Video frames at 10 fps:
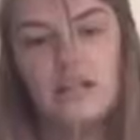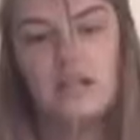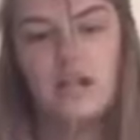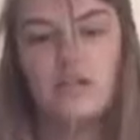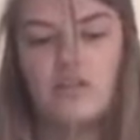
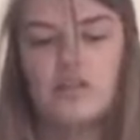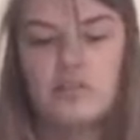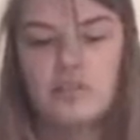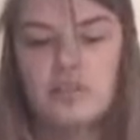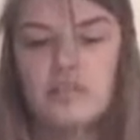than the
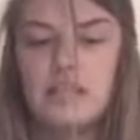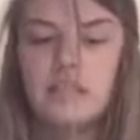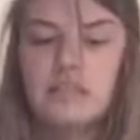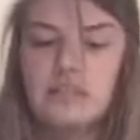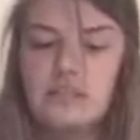others,
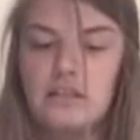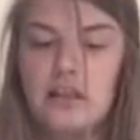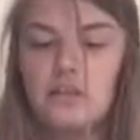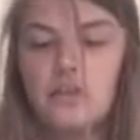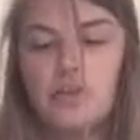since
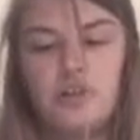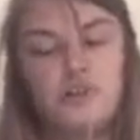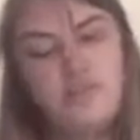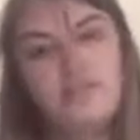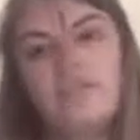other
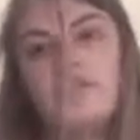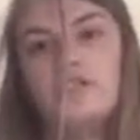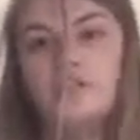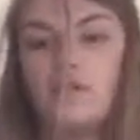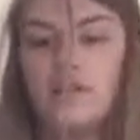groups,
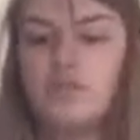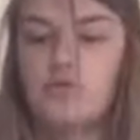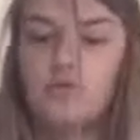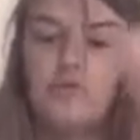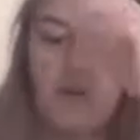such as France,
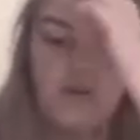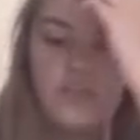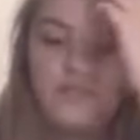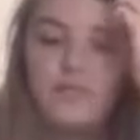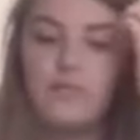were
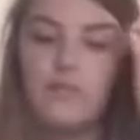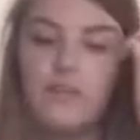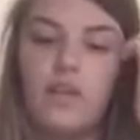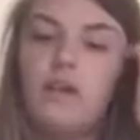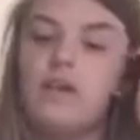involved.
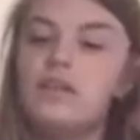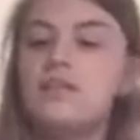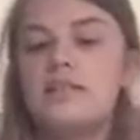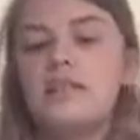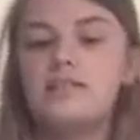
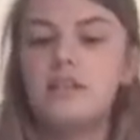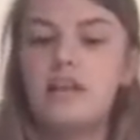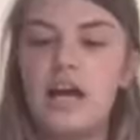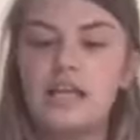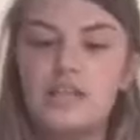Since
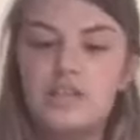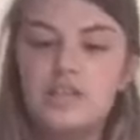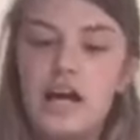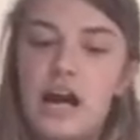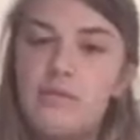Algeria had
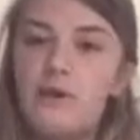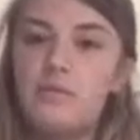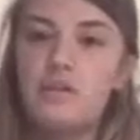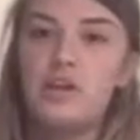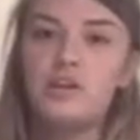such a high
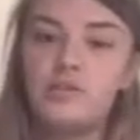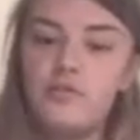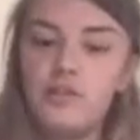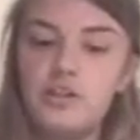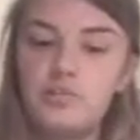population
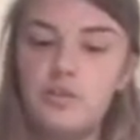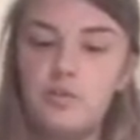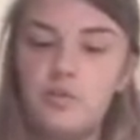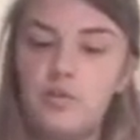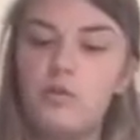of French
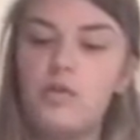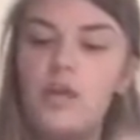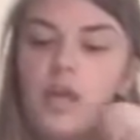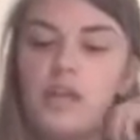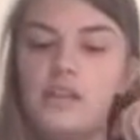people,
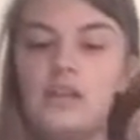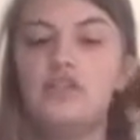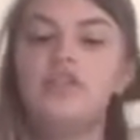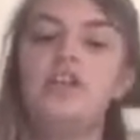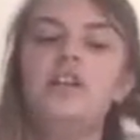the
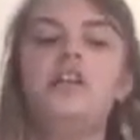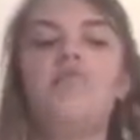Algerian